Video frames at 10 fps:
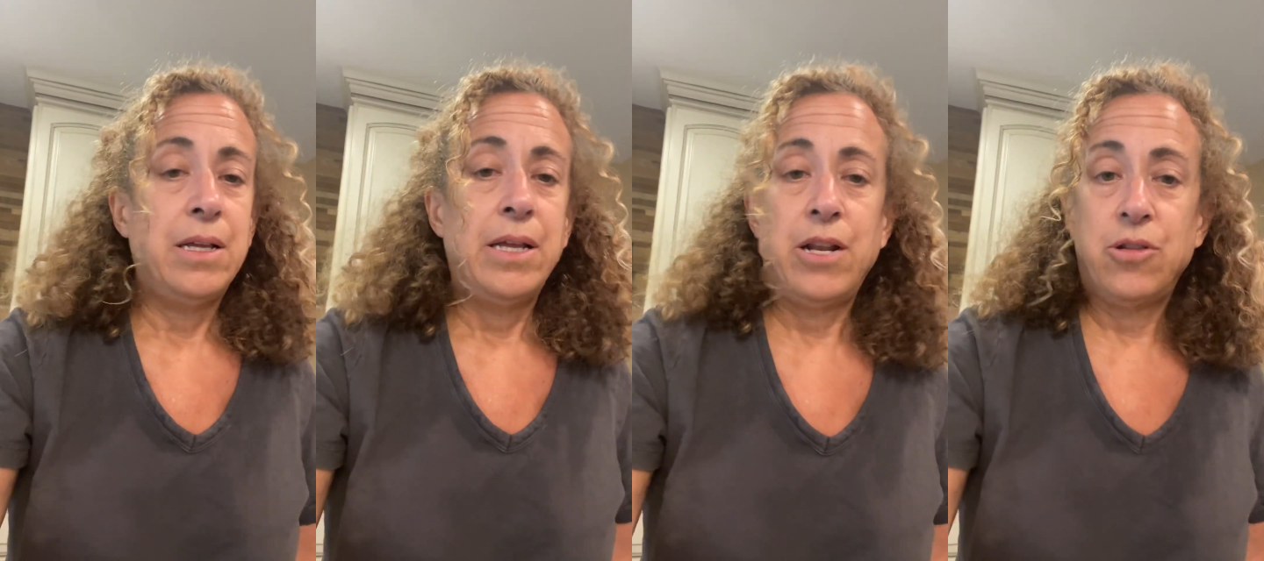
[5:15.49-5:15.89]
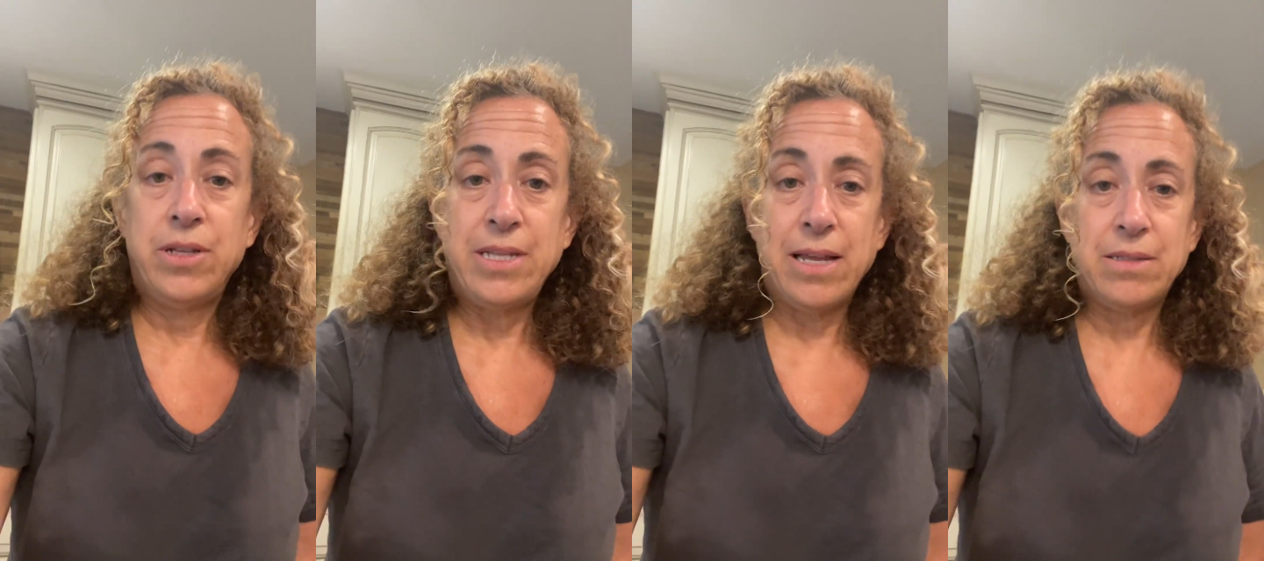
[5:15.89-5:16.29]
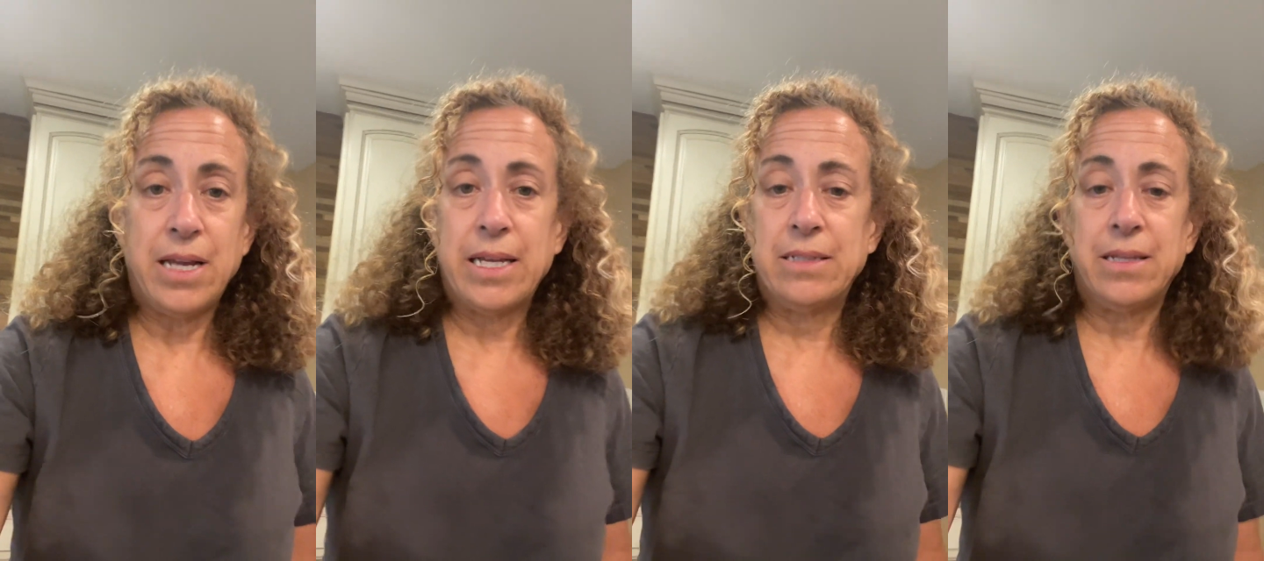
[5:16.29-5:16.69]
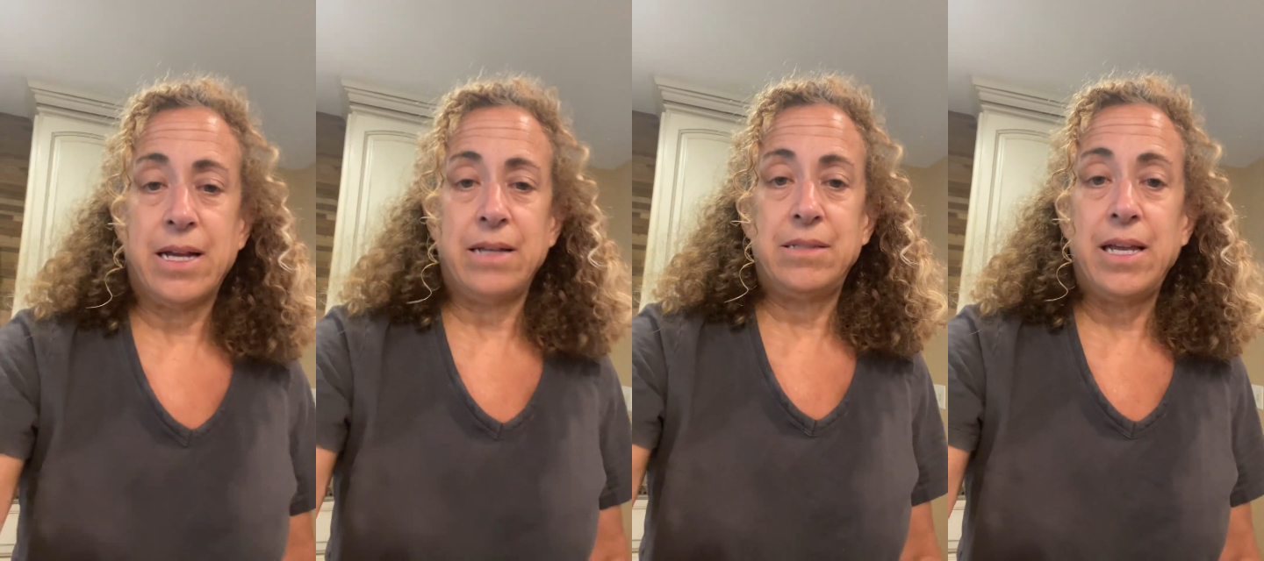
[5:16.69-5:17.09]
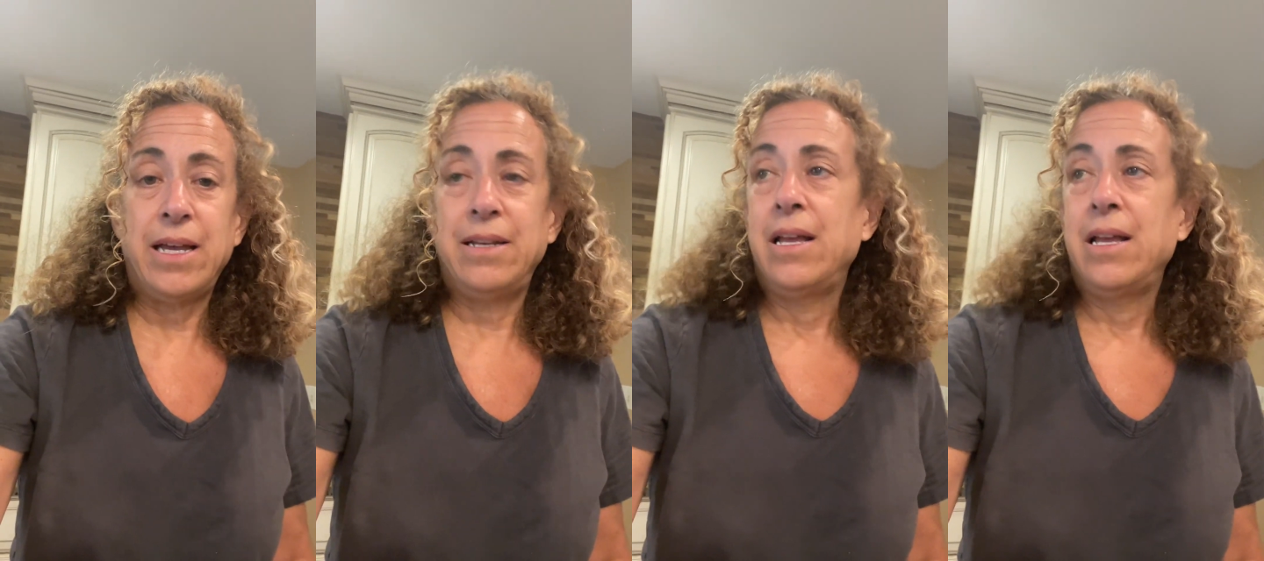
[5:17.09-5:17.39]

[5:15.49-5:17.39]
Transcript: It only takes seconds, like I said.